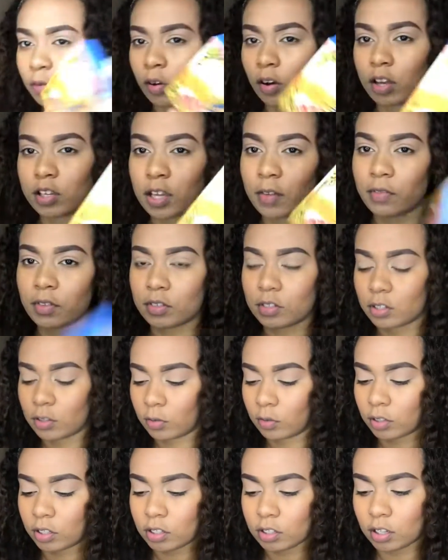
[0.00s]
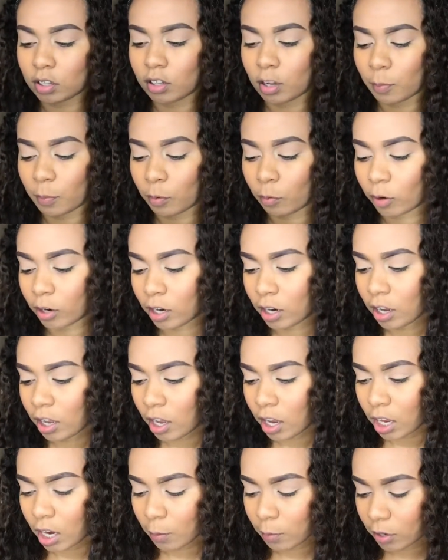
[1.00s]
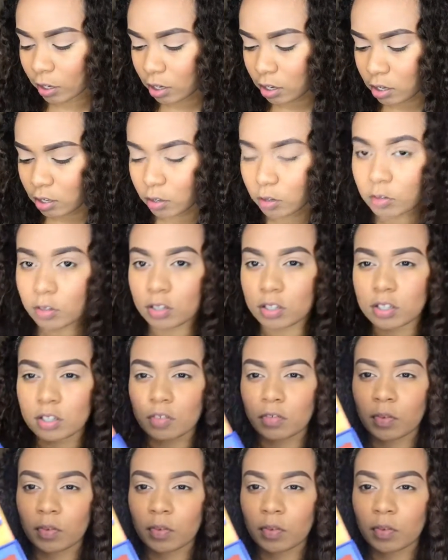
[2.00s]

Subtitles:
one, because I have the two. This is the number one. And I'm going to use